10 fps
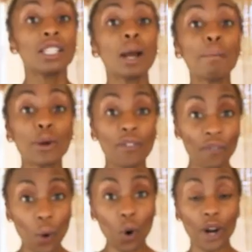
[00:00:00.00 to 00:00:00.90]
Number
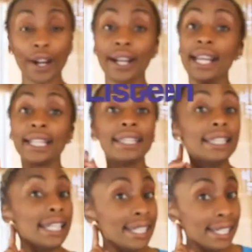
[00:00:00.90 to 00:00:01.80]
4,
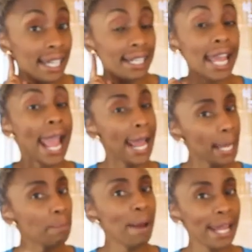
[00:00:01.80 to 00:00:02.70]
listen
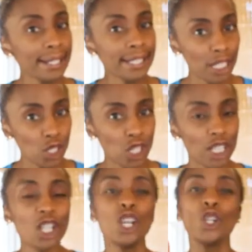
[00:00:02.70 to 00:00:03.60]
and pay
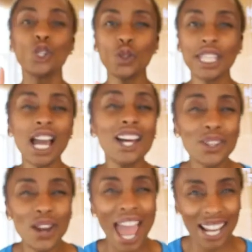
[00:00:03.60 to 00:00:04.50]
attention to the
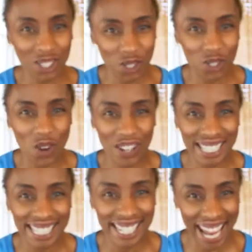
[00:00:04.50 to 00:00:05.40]
other actors
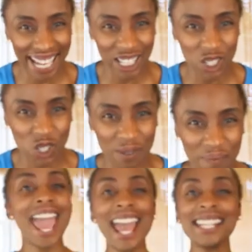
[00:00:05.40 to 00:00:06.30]
on stage.
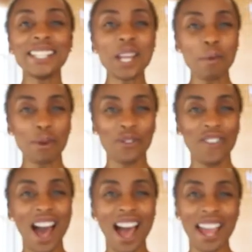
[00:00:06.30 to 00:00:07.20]
And number
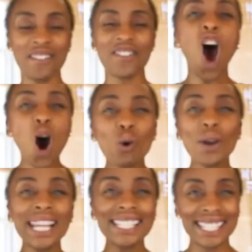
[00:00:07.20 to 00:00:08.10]
5,
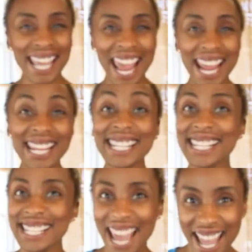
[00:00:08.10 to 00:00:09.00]
always say
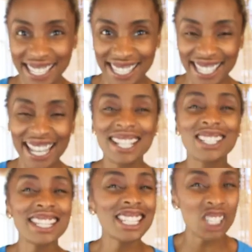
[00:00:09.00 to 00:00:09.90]
yes
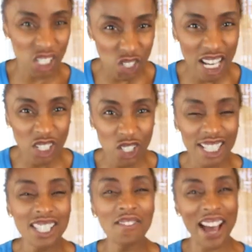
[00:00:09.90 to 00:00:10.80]
to the
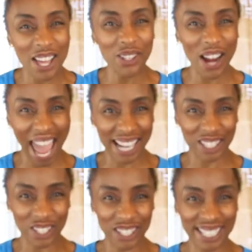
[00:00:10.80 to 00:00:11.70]
suggestions of other
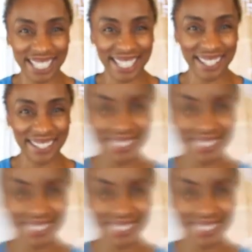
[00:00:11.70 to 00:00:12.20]
actors.